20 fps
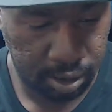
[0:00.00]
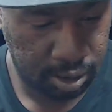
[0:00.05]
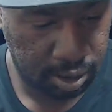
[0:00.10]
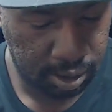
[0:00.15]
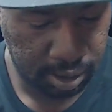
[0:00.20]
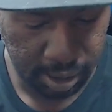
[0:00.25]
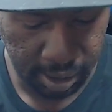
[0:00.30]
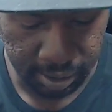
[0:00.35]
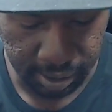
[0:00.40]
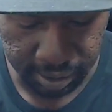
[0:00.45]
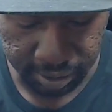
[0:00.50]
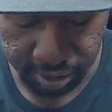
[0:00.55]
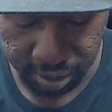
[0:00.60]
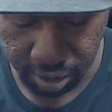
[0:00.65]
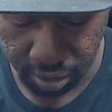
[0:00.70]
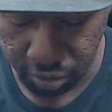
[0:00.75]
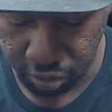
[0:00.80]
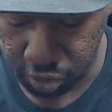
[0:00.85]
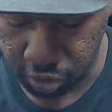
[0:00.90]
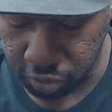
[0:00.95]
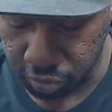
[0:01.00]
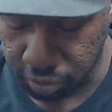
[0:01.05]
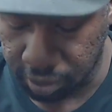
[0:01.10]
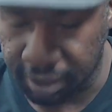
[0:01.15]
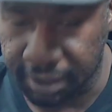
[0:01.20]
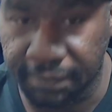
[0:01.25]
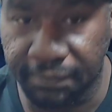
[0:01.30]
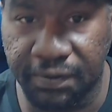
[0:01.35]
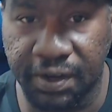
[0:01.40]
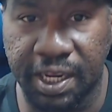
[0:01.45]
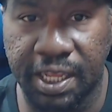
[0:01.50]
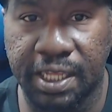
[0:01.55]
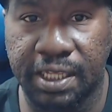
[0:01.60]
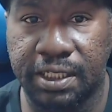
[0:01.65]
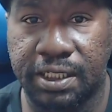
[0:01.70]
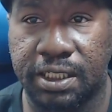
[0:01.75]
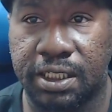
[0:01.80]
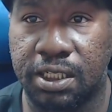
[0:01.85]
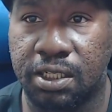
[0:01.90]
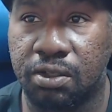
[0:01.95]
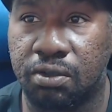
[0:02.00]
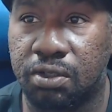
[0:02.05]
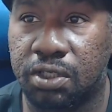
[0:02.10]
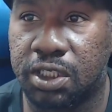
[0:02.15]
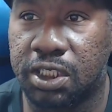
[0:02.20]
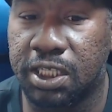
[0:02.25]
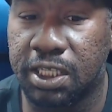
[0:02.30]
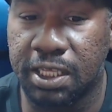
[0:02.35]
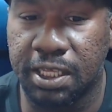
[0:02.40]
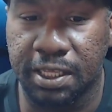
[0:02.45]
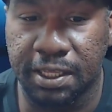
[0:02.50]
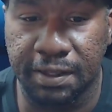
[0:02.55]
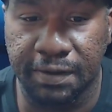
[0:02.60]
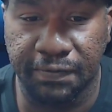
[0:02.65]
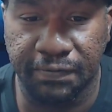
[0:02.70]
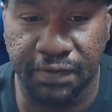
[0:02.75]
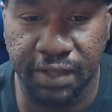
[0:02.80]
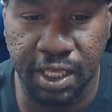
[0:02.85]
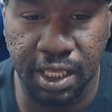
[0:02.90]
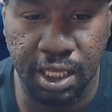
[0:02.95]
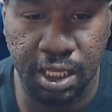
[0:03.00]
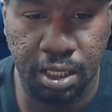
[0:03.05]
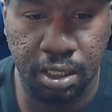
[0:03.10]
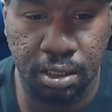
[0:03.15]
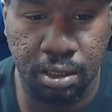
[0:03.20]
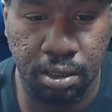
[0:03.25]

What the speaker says: Now let's go to the Nvidia Shield TV.